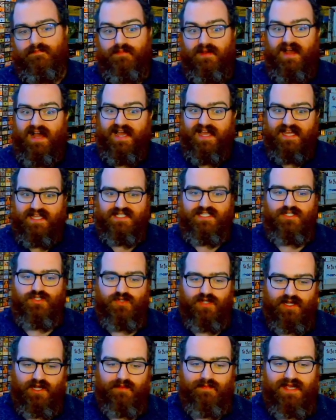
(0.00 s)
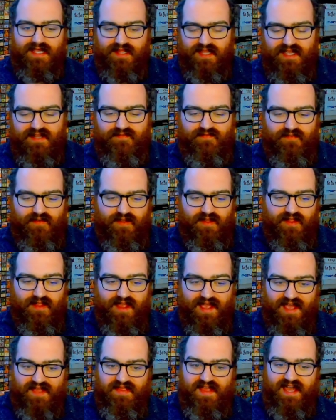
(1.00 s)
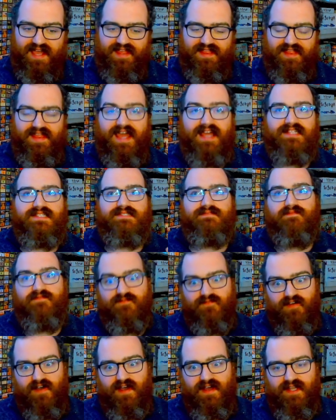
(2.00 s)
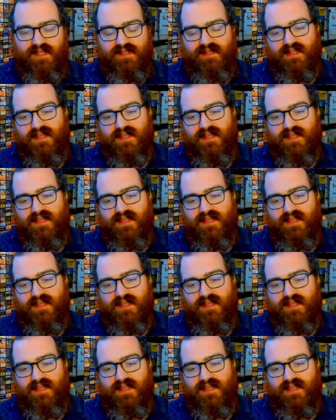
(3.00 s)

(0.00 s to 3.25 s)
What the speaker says: but I get to trigger my Landfall. And that's fun.